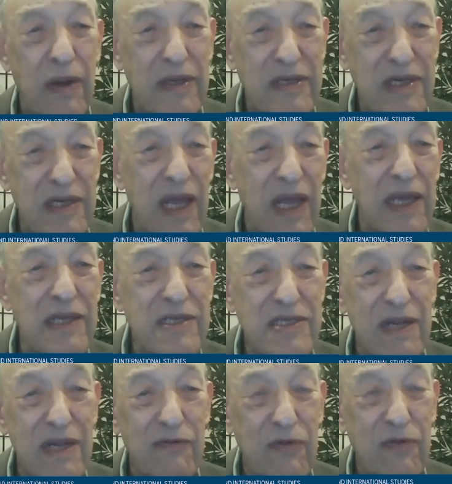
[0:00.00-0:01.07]
today,
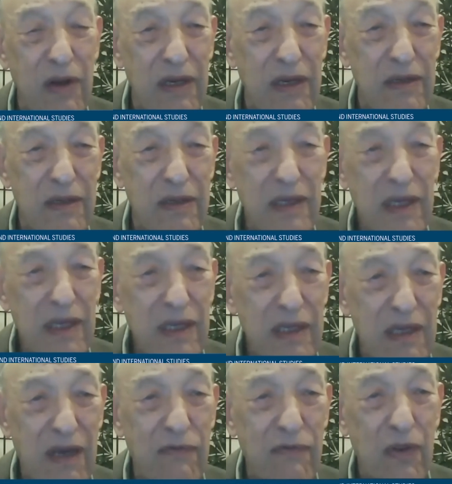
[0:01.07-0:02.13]
instead of trying to
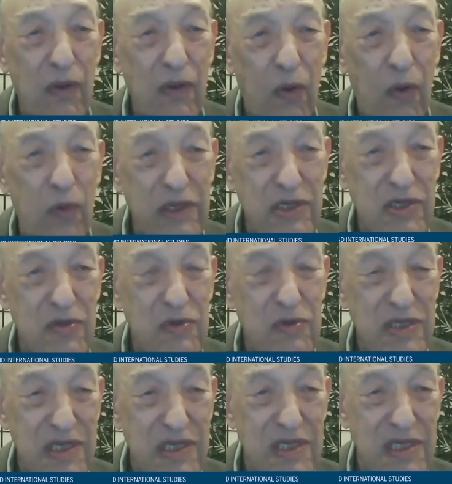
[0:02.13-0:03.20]
cover the whole history
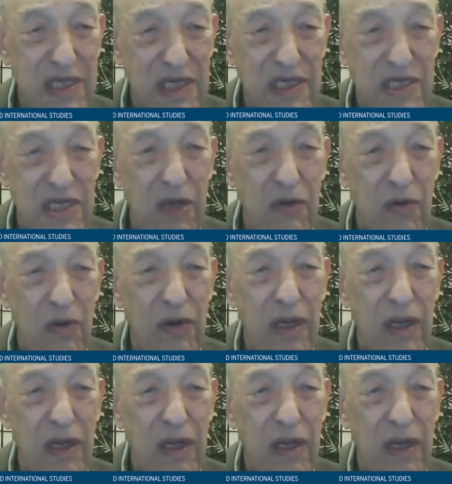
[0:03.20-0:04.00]
since 600,